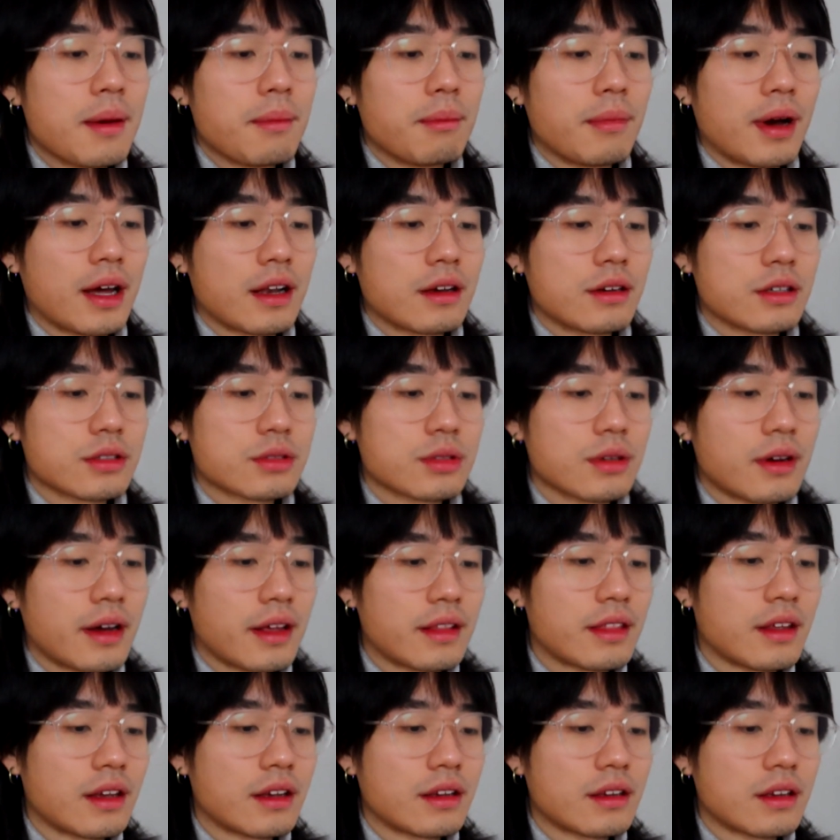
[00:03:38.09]
But also I
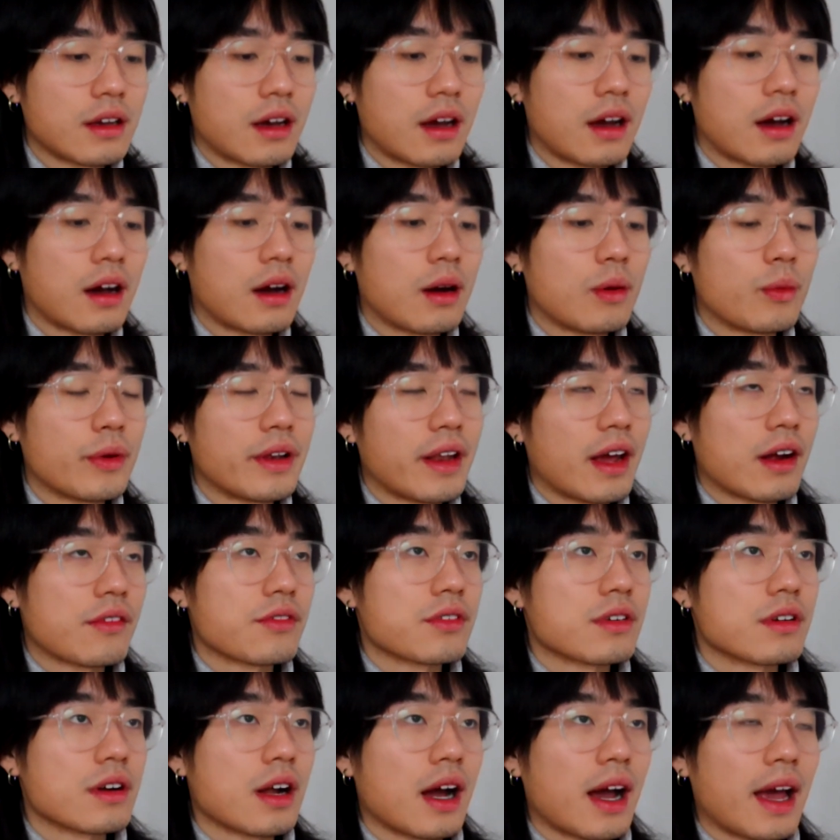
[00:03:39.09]
think
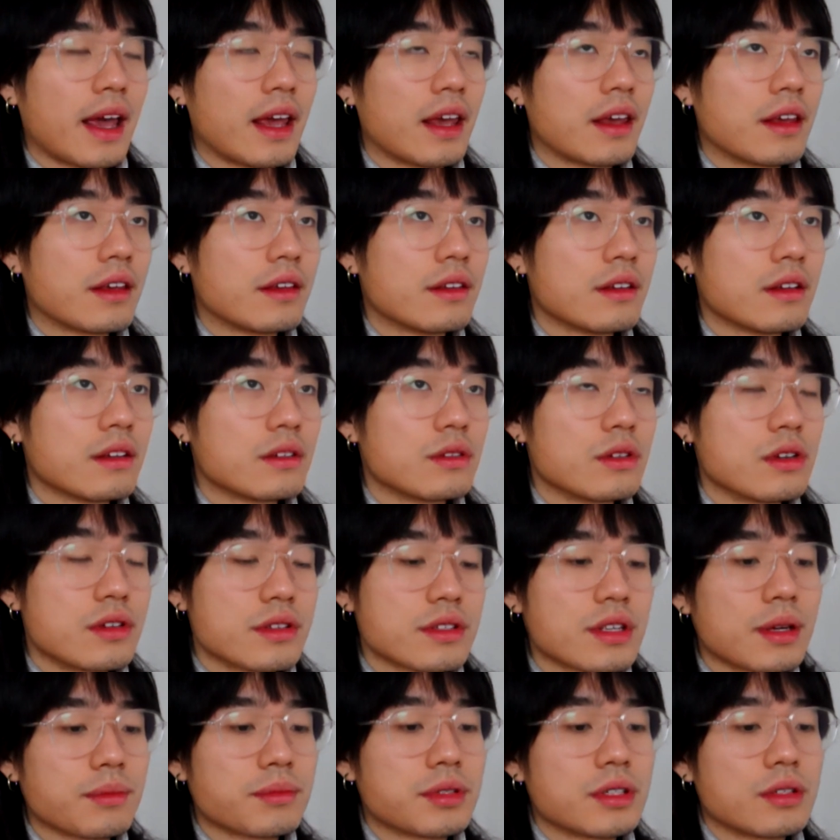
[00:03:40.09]
whenever I learn
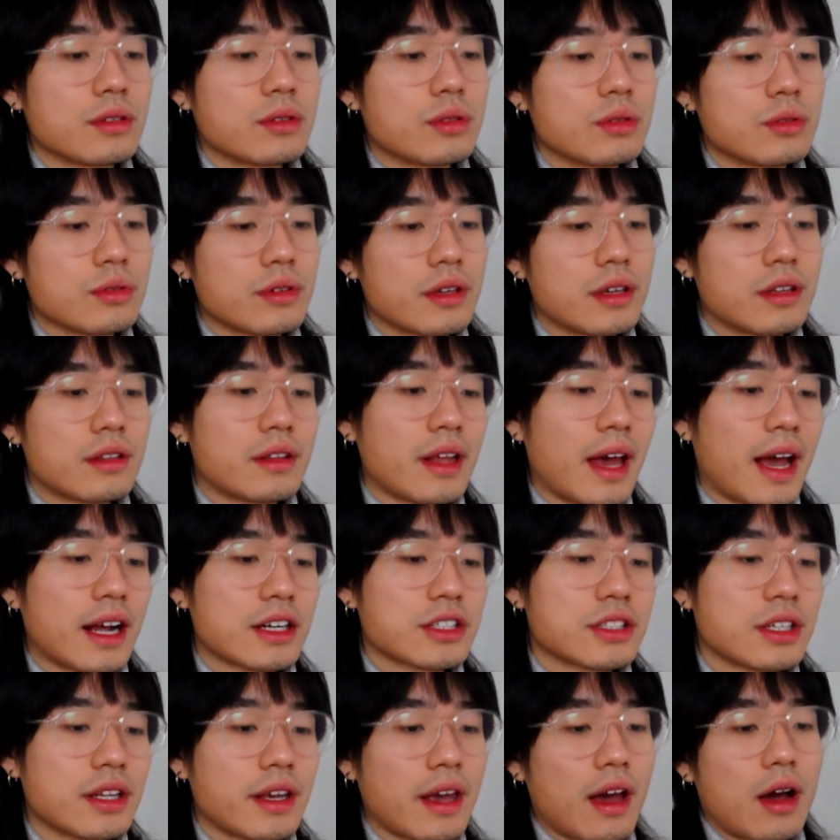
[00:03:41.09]
something new, it
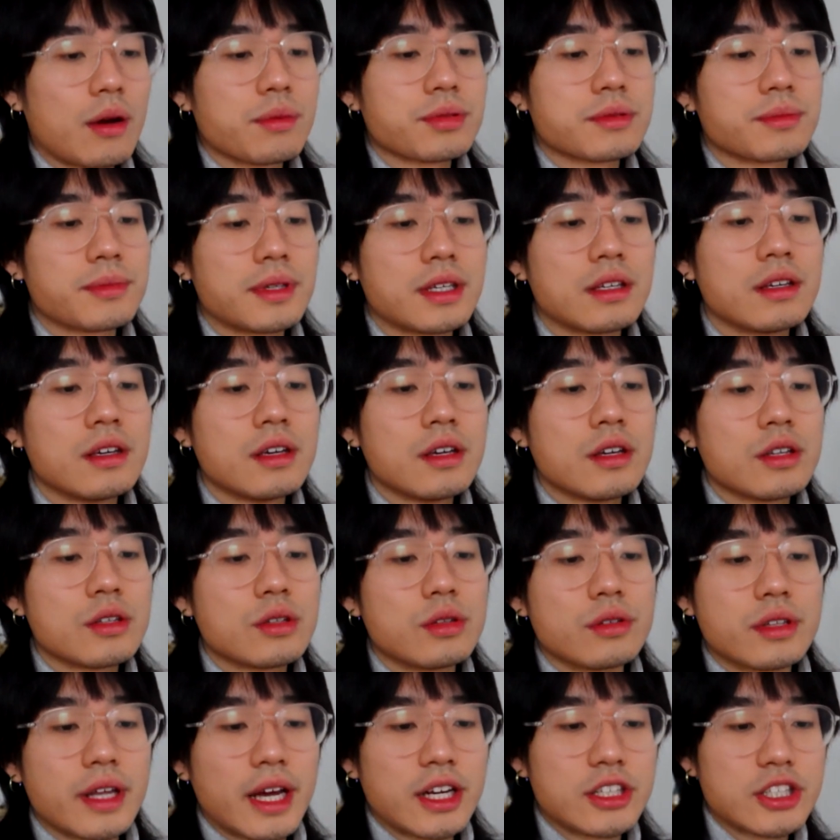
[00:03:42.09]
actually helps me
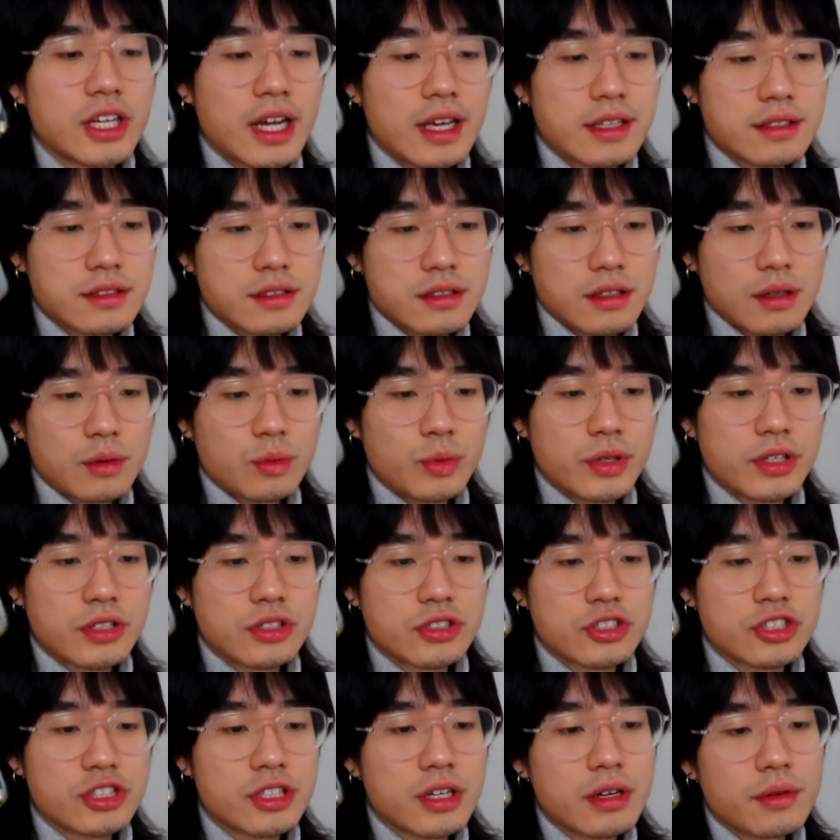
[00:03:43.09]
to digest
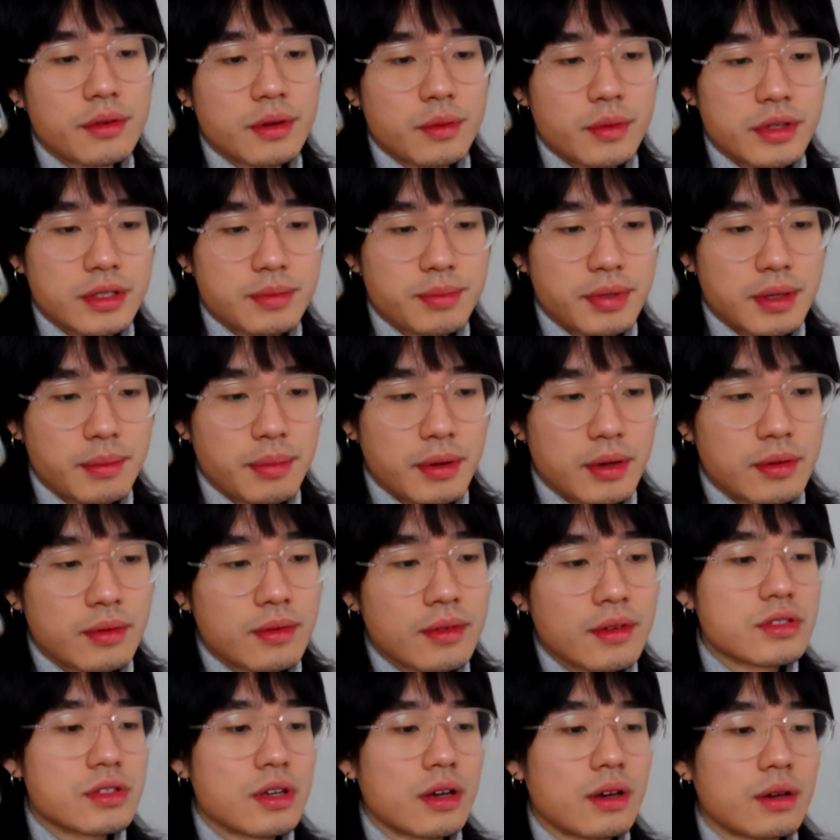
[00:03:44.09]
with sharing with people.
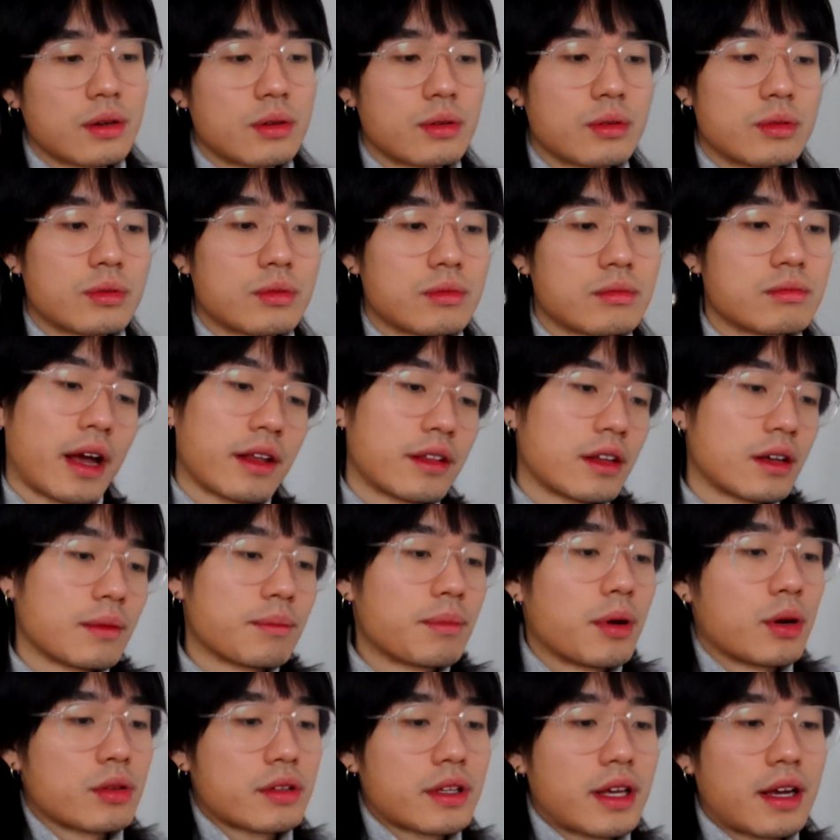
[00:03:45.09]
So I
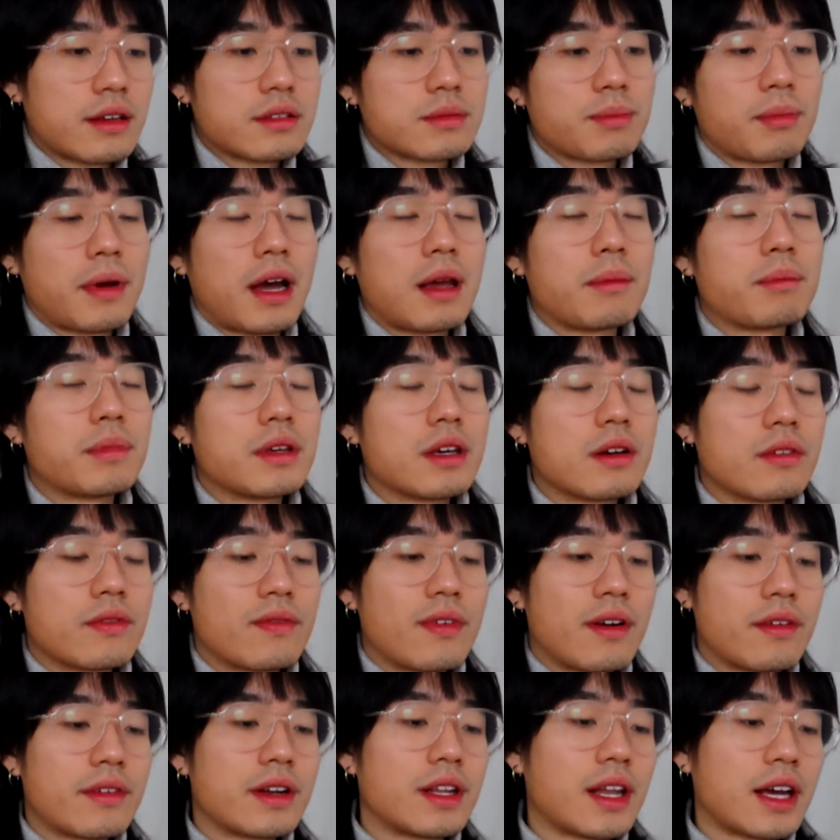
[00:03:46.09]
think podcast might be a
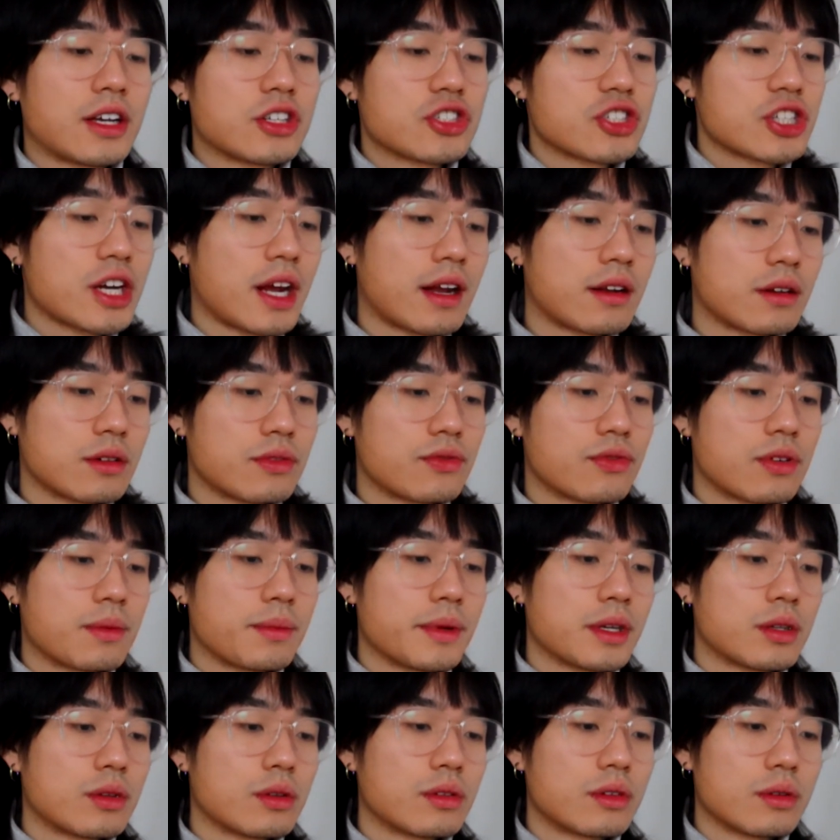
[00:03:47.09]
very nice channel for
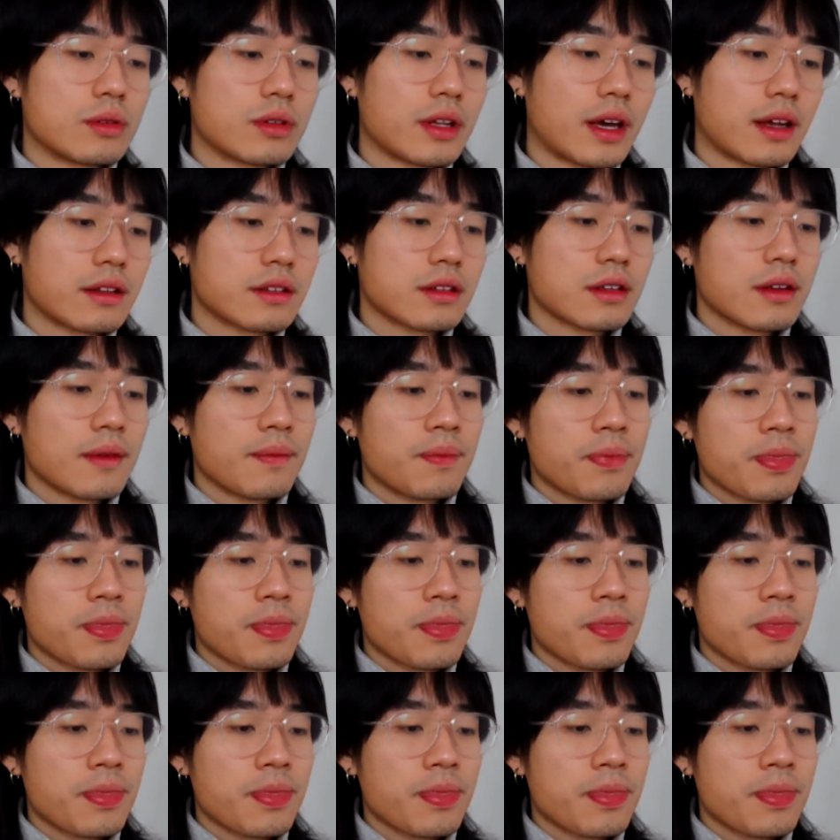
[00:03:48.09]
me to do that.